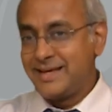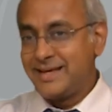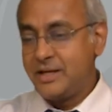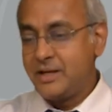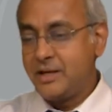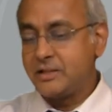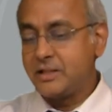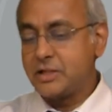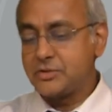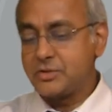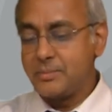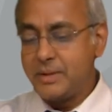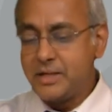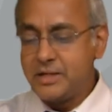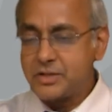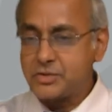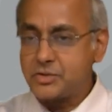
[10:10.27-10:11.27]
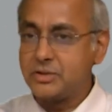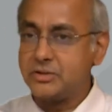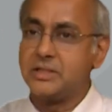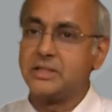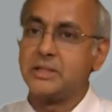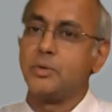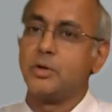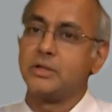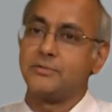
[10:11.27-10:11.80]
Here there are some interesting
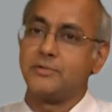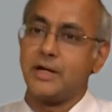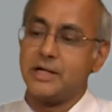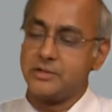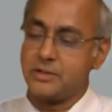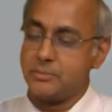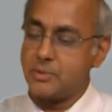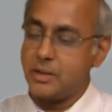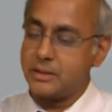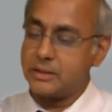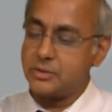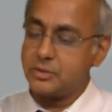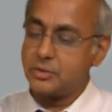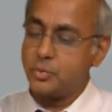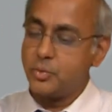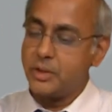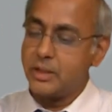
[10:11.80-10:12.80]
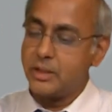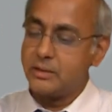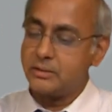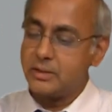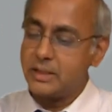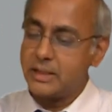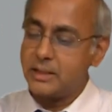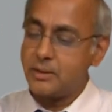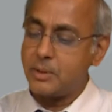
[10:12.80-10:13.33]
things about the financial markets. We
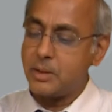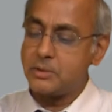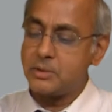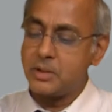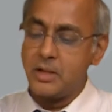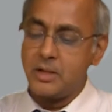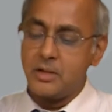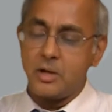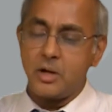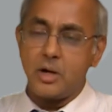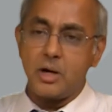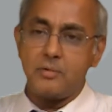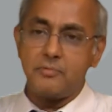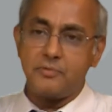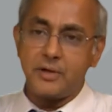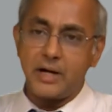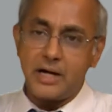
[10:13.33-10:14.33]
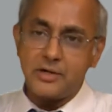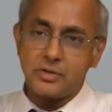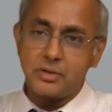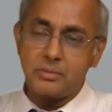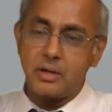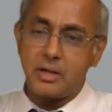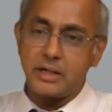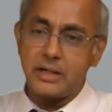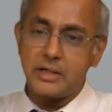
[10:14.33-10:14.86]
can think about
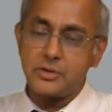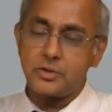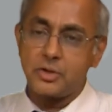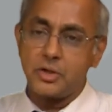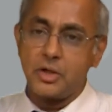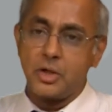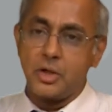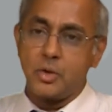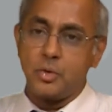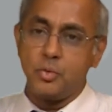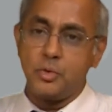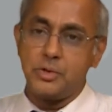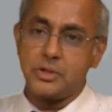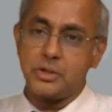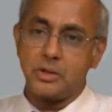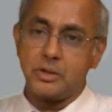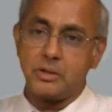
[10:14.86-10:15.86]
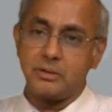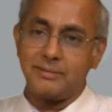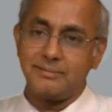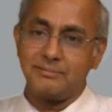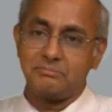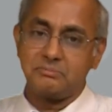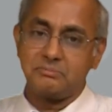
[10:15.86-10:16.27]
financial markets which are